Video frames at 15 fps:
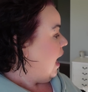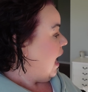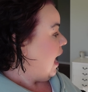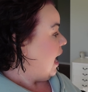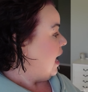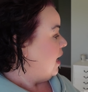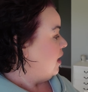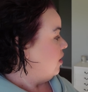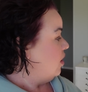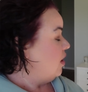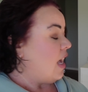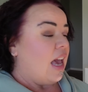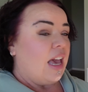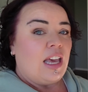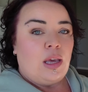And
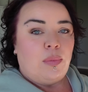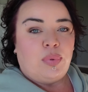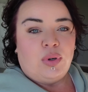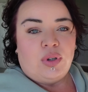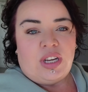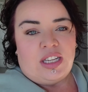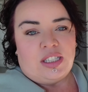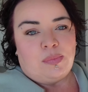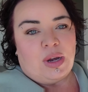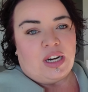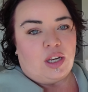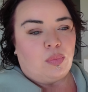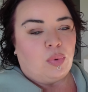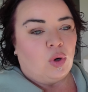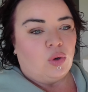yeah, he put his
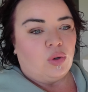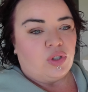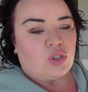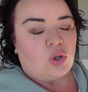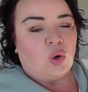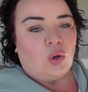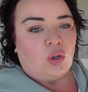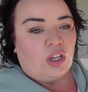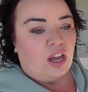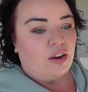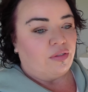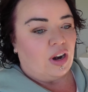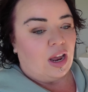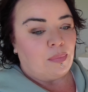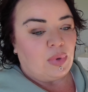muddy paws all
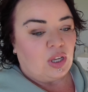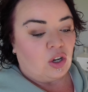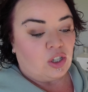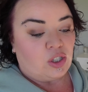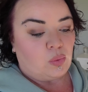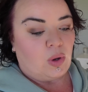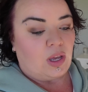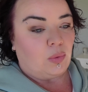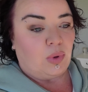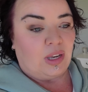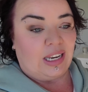over it. And because where we